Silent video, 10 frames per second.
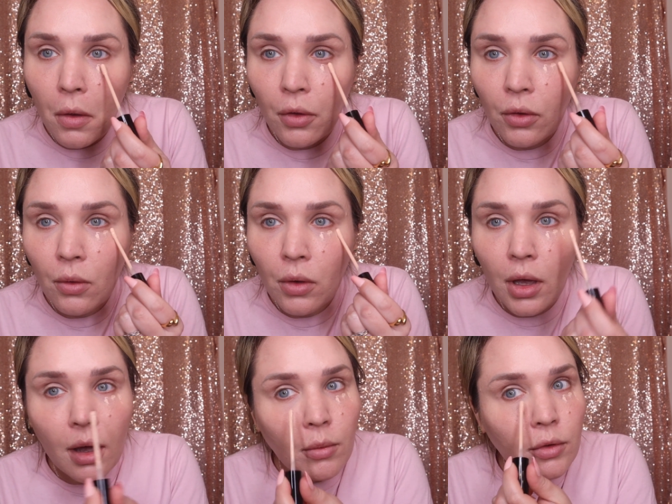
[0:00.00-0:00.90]
So
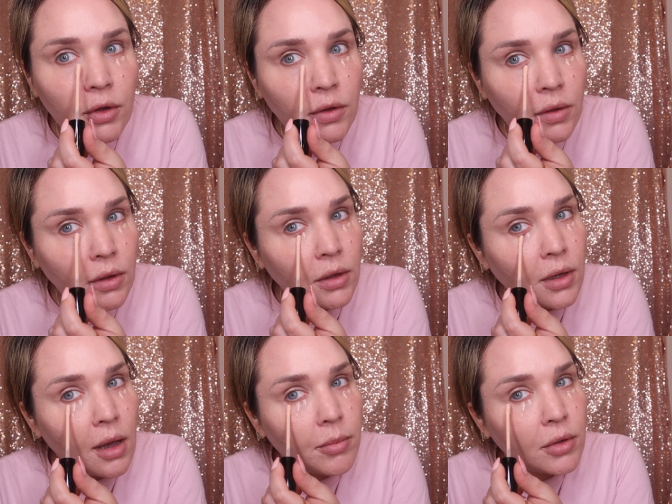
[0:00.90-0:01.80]
yeah, we're just gonna
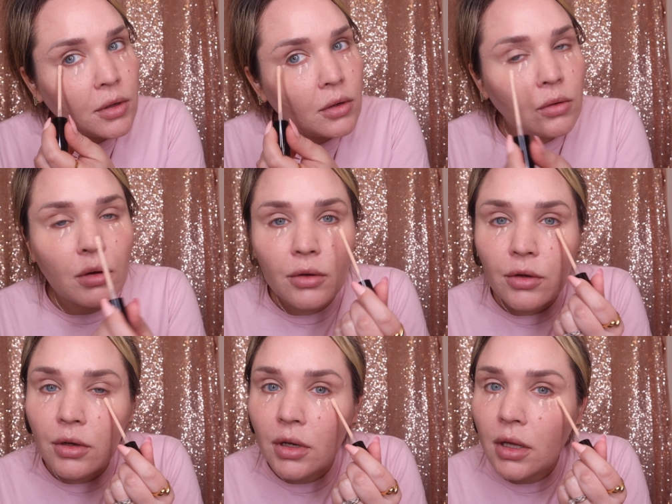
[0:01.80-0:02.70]
tap a little
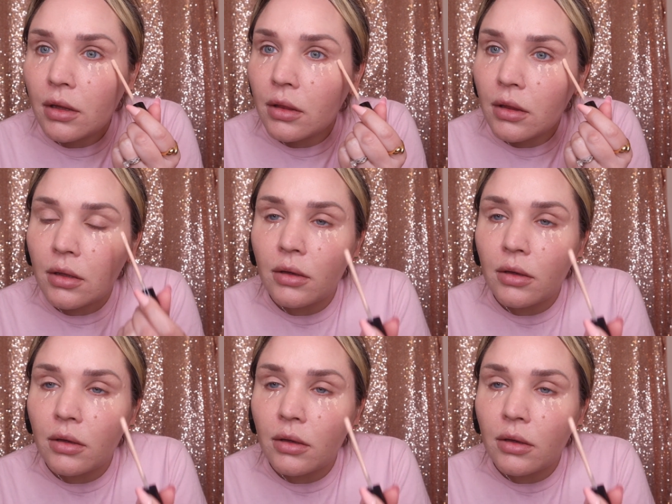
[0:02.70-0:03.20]
underneath.